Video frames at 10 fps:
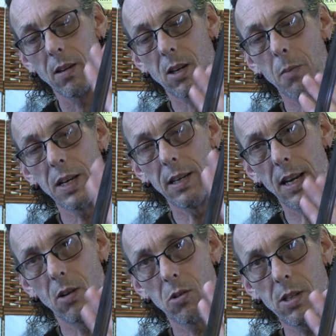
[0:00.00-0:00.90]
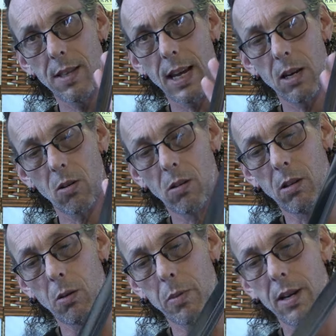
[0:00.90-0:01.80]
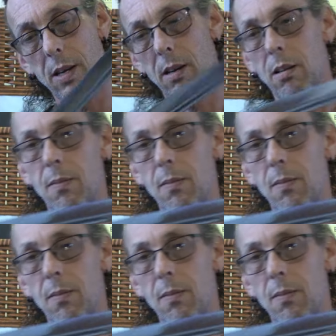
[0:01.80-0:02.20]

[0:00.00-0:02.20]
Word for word: coming down to the handle a little bit